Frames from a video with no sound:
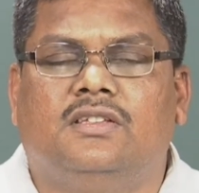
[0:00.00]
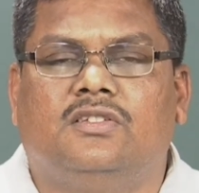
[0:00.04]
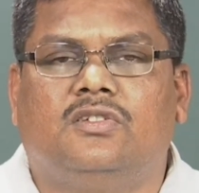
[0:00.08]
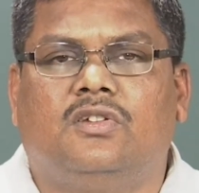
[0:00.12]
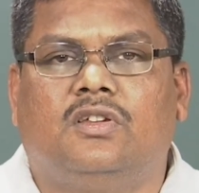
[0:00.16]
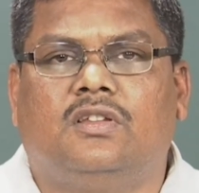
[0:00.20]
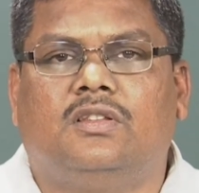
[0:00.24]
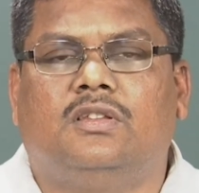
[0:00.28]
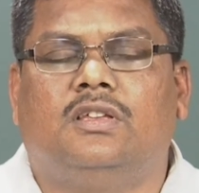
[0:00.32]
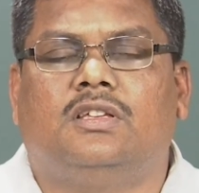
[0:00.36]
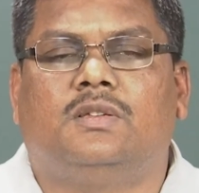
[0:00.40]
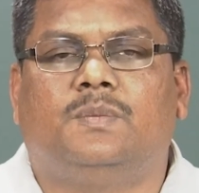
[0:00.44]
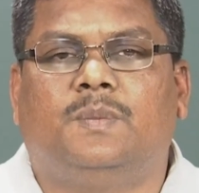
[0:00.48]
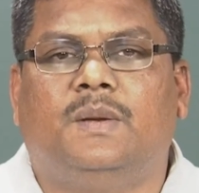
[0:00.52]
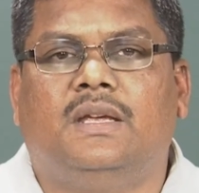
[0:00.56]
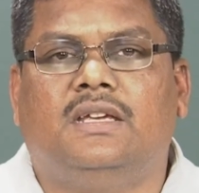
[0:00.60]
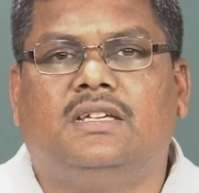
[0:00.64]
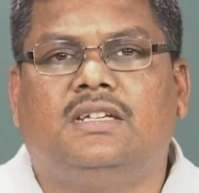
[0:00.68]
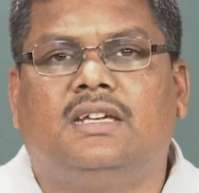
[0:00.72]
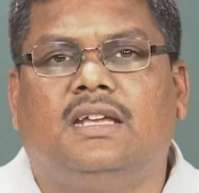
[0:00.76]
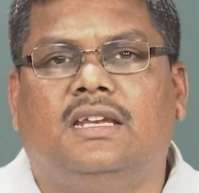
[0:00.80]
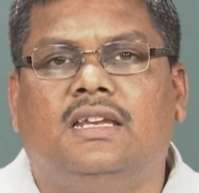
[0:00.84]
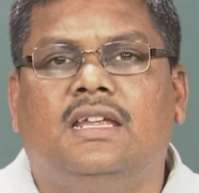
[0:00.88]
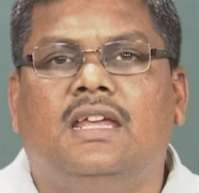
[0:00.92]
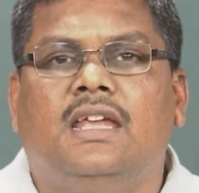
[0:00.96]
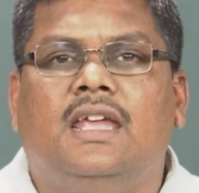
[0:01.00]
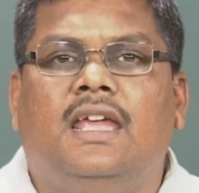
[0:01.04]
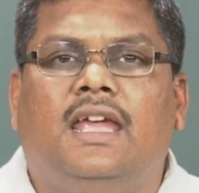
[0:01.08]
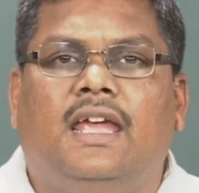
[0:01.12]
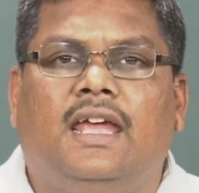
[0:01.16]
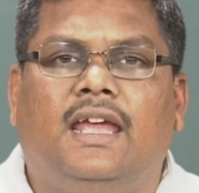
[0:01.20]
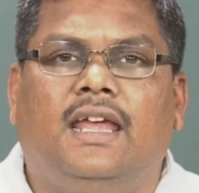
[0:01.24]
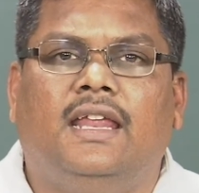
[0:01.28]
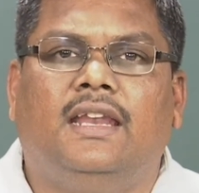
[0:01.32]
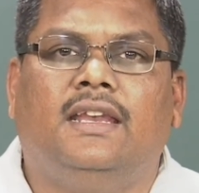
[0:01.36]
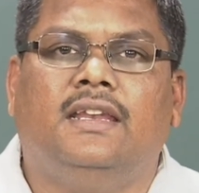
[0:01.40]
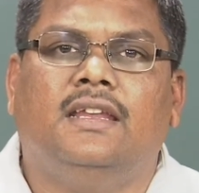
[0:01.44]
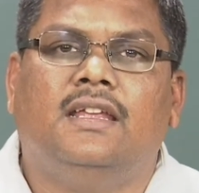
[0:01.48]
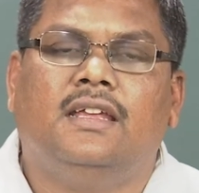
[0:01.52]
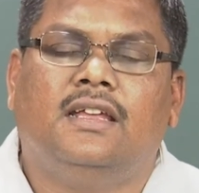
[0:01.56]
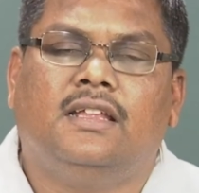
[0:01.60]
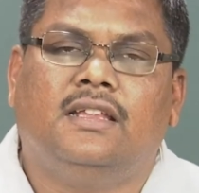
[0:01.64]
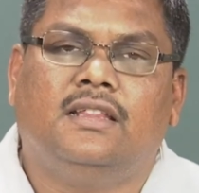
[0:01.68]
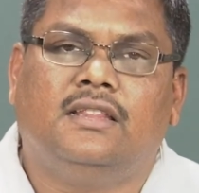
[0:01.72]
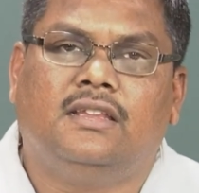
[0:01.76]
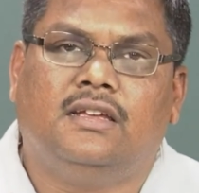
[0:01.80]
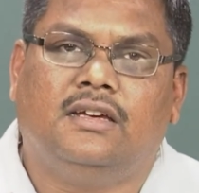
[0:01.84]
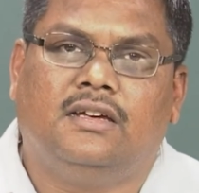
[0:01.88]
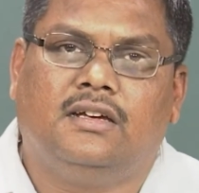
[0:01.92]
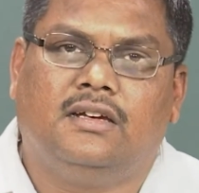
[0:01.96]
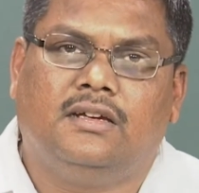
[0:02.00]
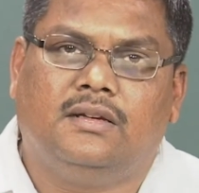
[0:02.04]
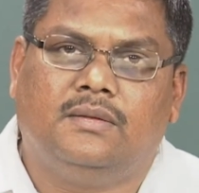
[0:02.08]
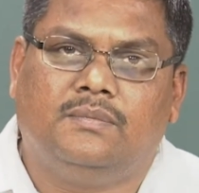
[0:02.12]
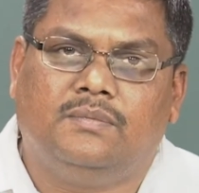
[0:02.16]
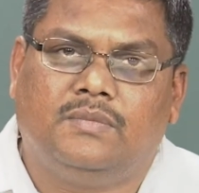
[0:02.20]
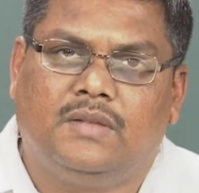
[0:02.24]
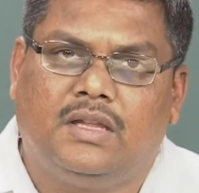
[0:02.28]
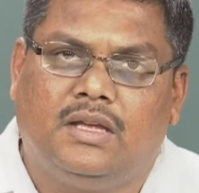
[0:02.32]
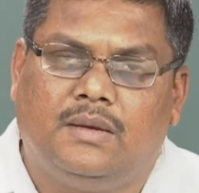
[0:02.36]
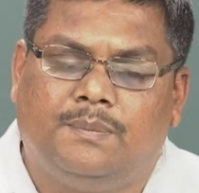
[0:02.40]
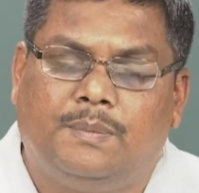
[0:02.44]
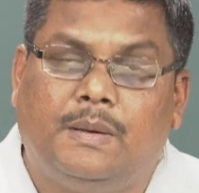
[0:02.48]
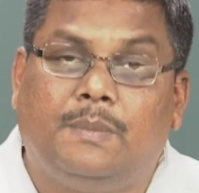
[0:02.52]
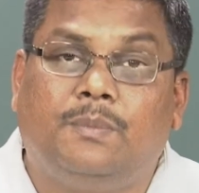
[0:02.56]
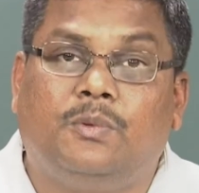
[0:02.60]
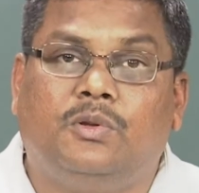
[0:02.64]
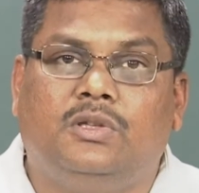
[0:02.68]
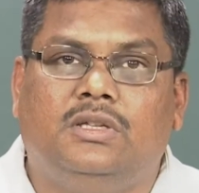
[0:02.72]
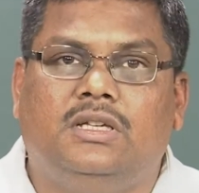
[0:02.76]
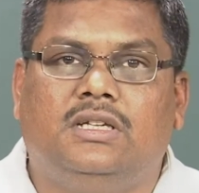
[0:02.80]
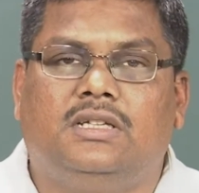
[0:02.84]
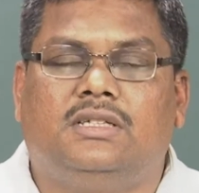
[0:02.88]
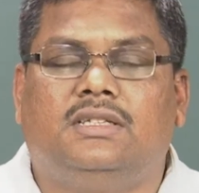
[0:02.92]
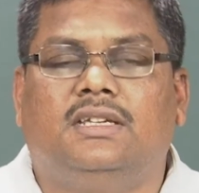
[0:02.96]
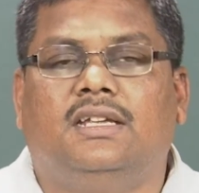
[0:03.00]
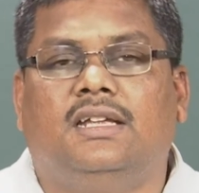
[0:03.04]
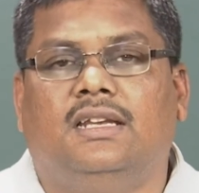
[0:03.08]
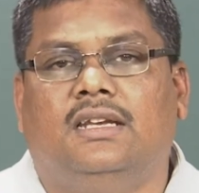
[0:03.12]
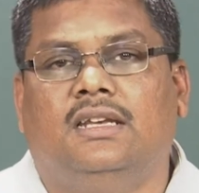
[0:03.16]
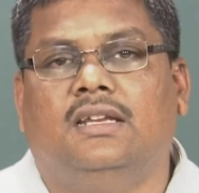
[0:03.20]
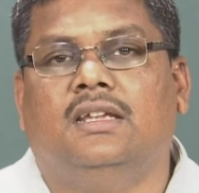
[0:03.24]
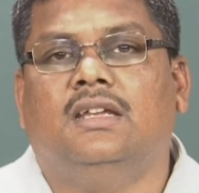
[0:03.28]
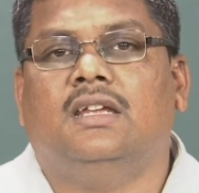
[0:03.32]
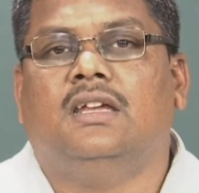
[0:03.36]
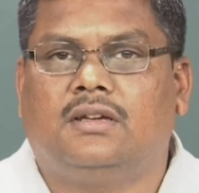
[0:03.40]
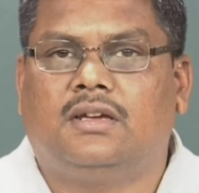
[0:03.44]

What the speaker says: or the spatial and the propositional